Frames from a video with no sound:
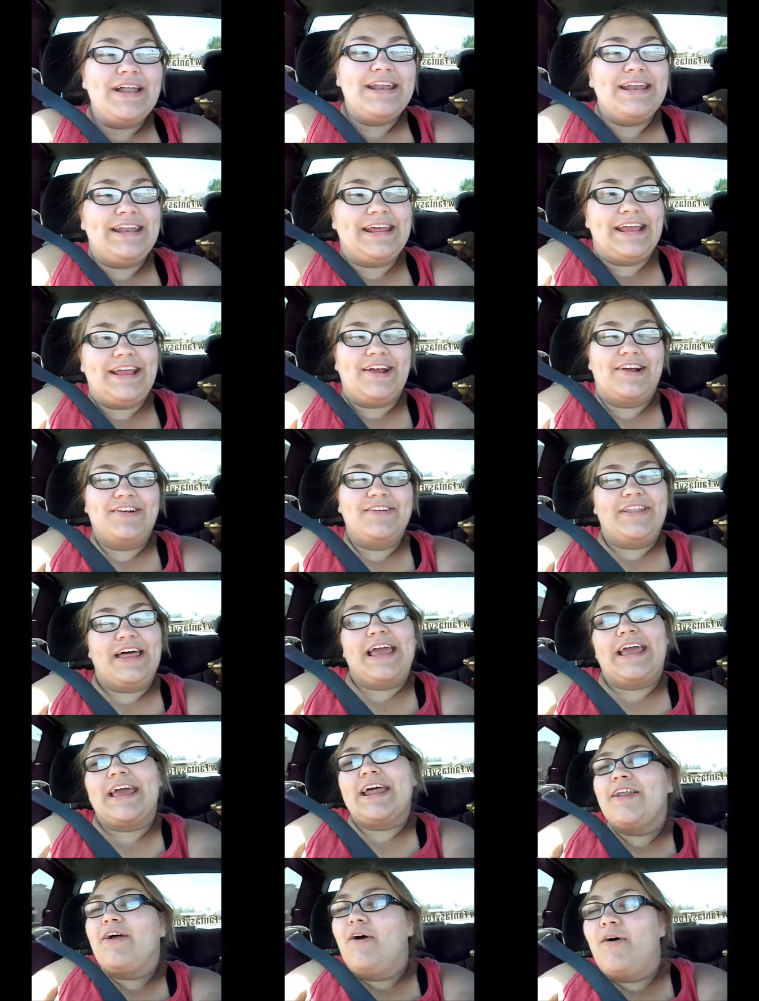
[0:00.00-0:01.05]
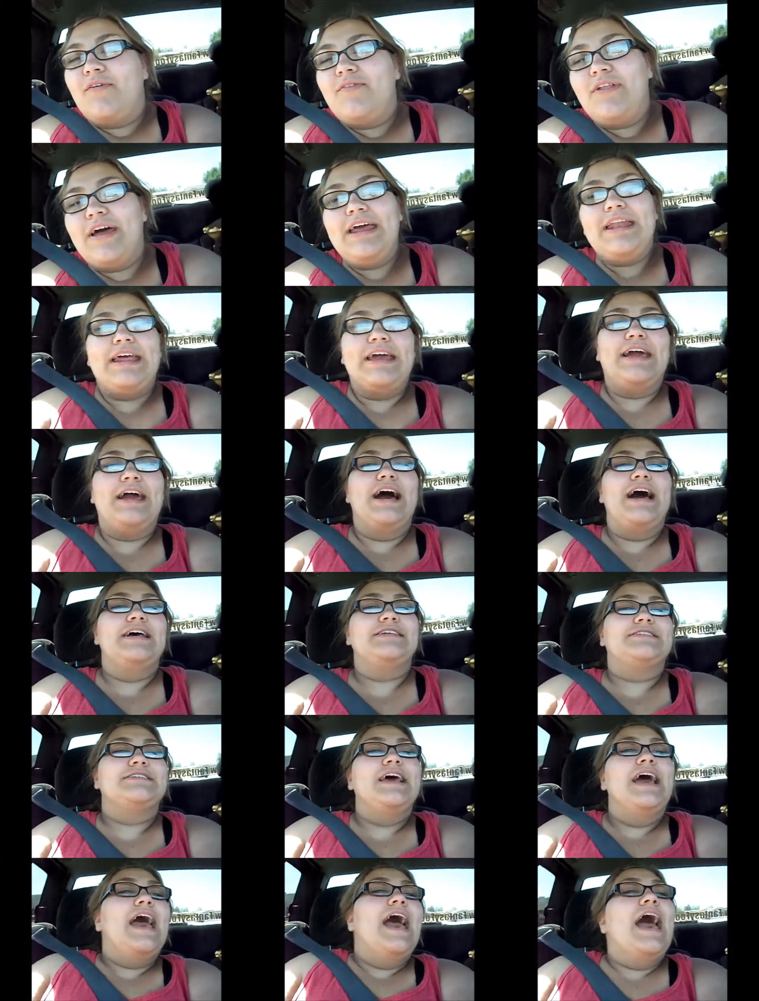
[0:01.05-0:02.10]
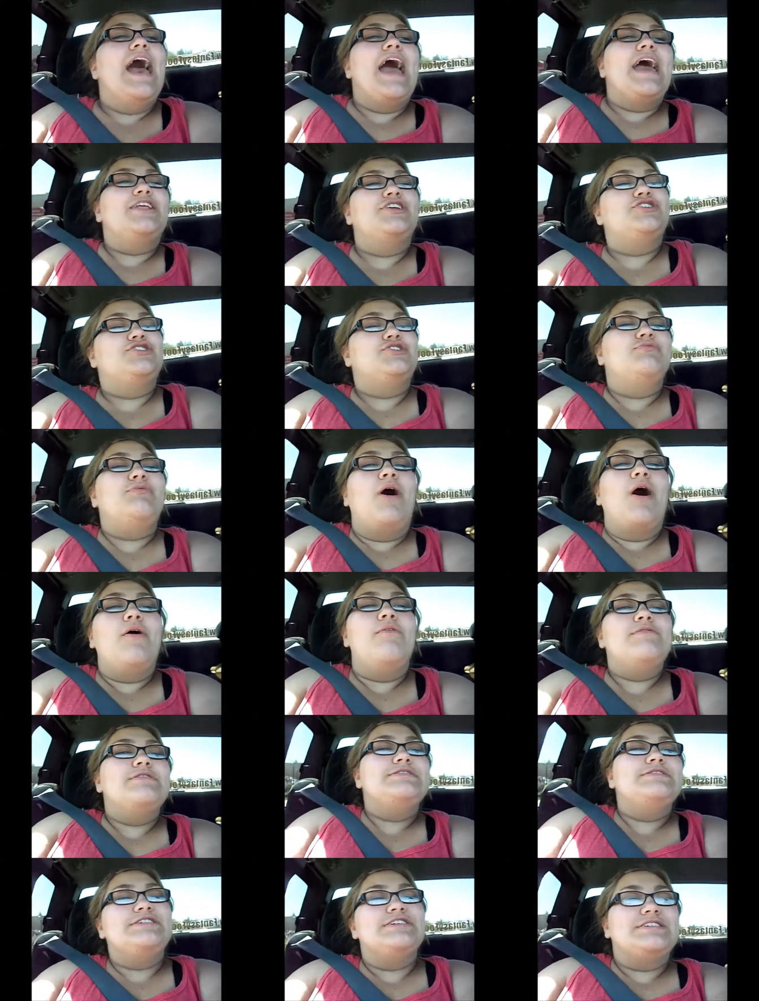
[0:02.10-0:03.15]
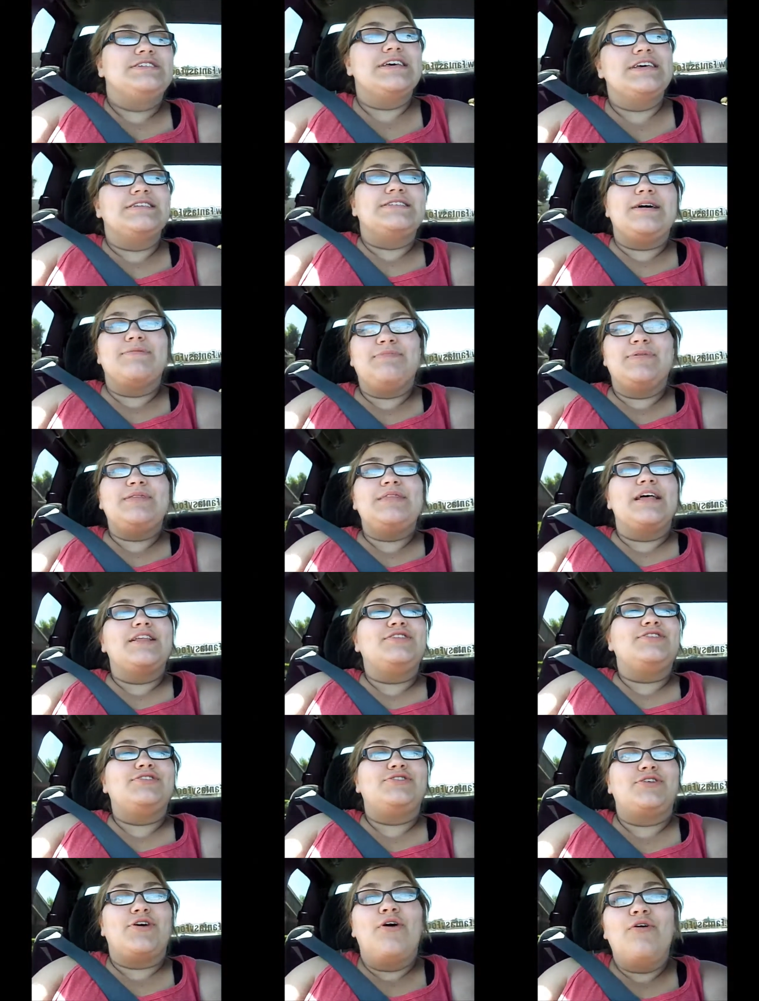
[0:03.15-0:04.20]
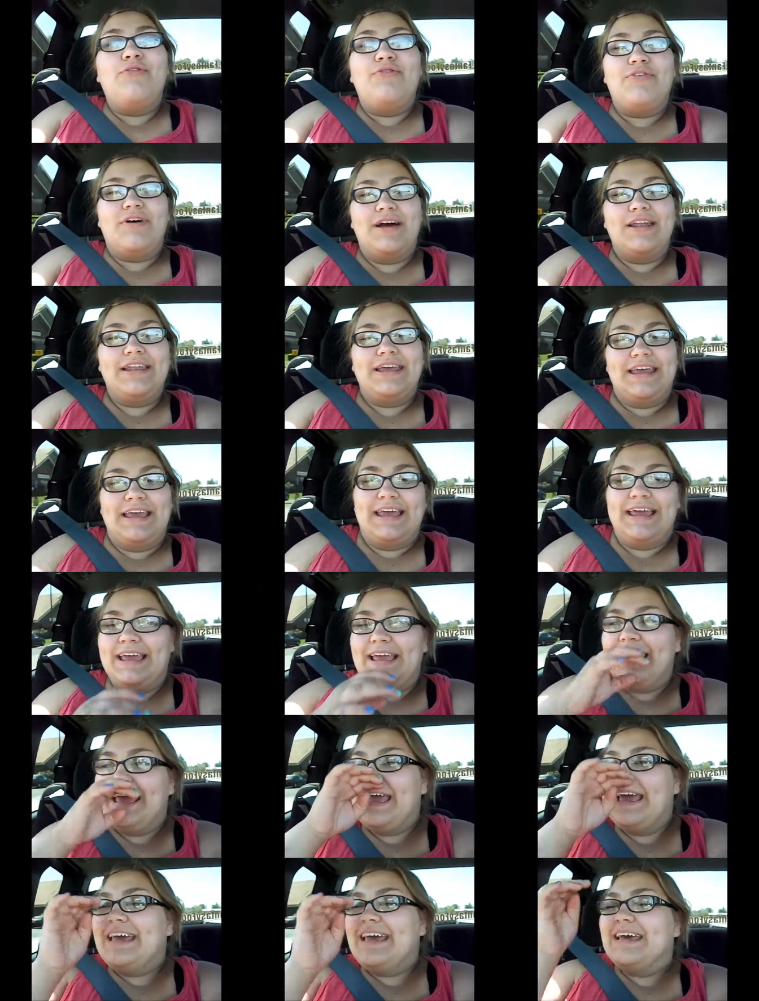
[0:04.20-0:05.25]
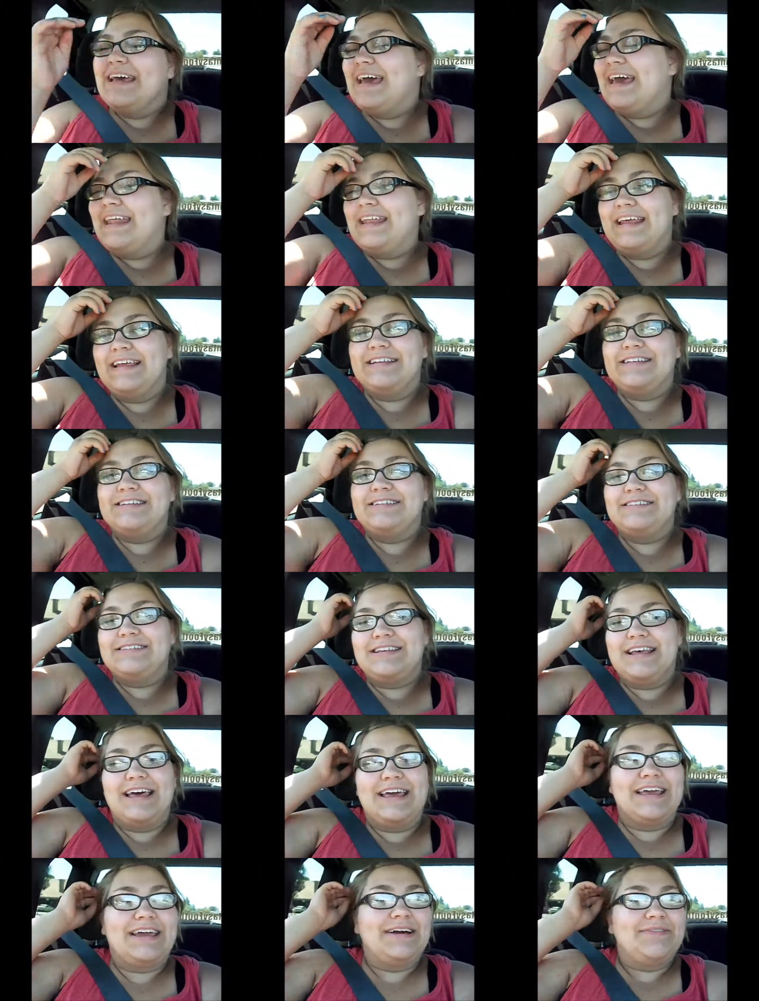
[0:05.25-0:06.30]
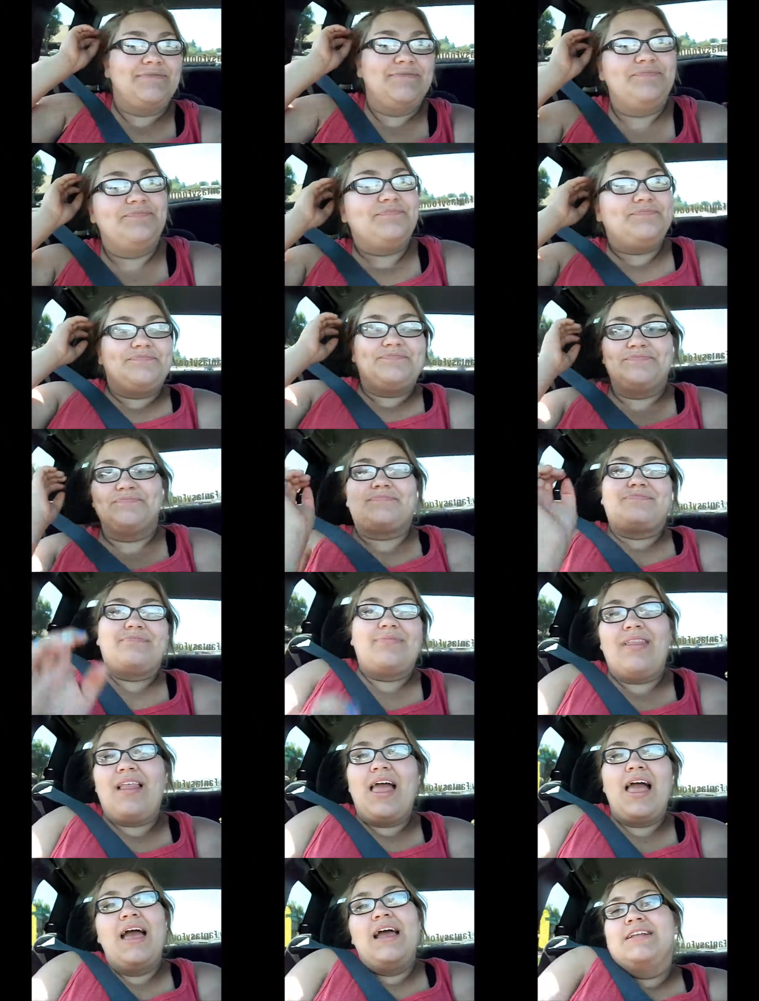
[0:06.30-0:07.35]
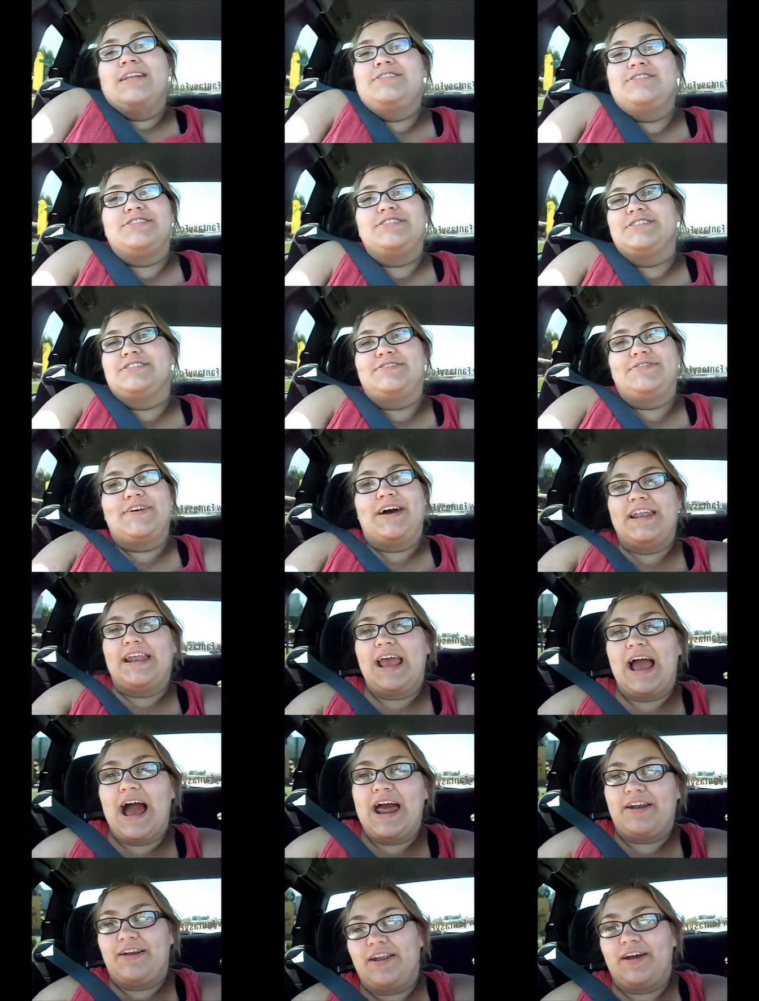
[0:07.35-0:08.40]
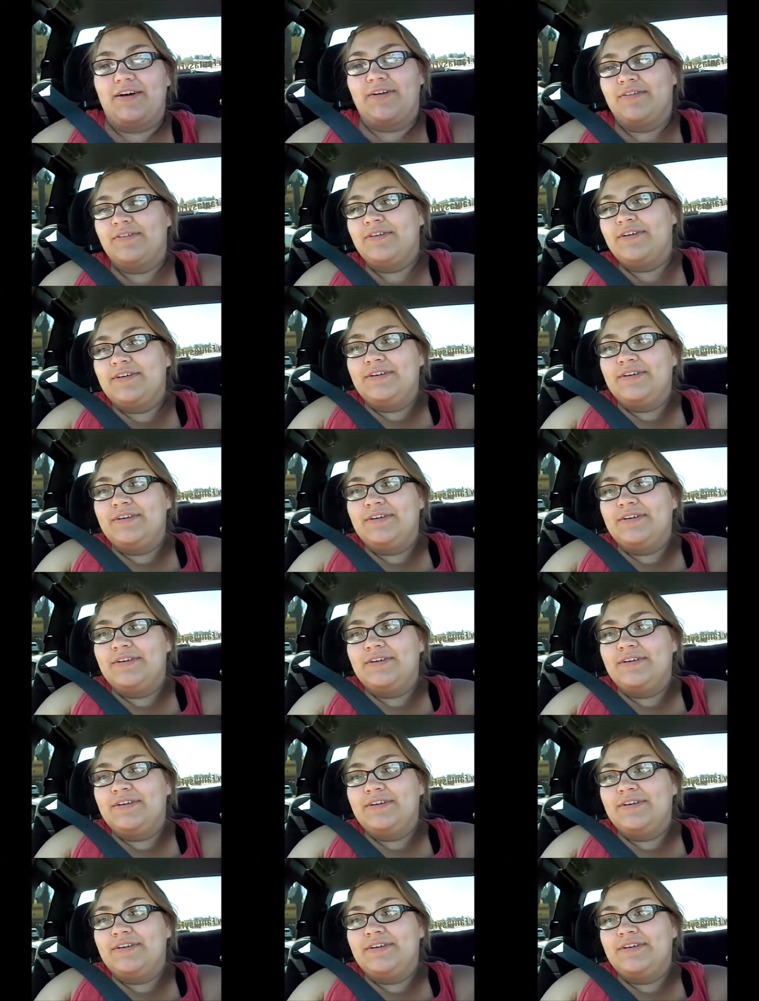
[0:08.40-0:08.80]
funny to hear like an old lady cuss, and she will always just say something that's so funny, and it's just like, it's just funny. I don't know,